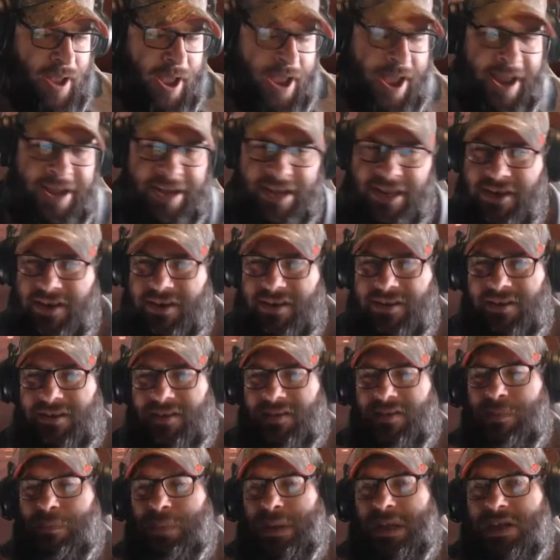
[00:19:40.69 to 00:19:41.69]

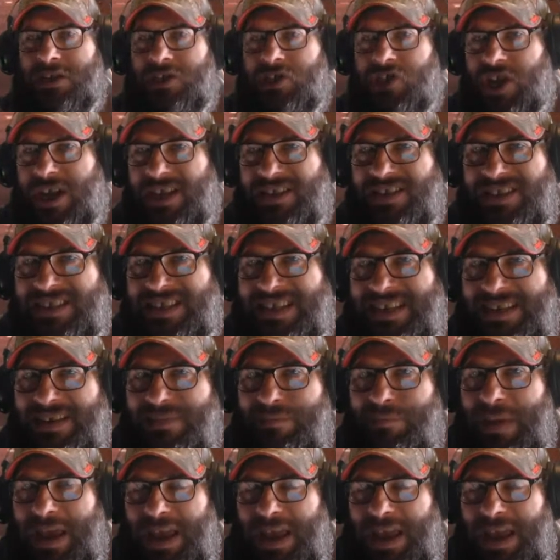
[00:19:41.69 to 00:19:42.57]
the pin chest didn't